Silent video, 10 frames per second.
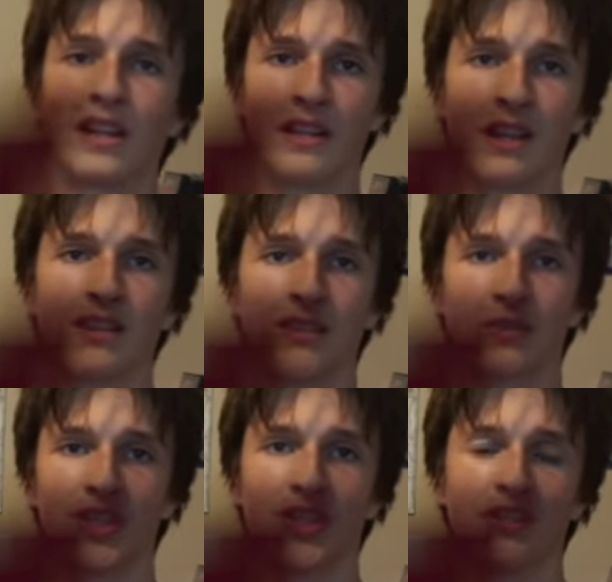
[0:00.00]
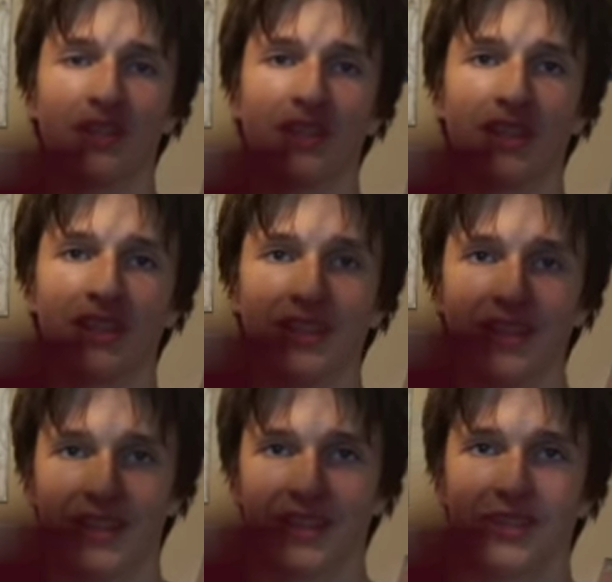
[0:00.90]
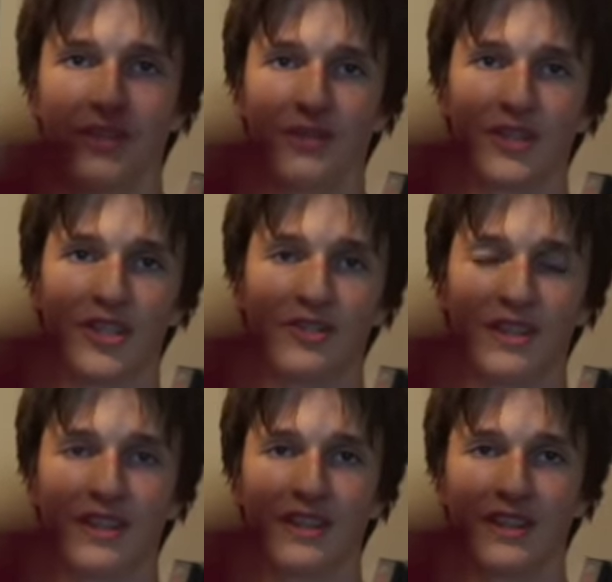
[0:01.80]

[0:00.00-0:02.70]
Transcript: now they're restricted. They're a restricted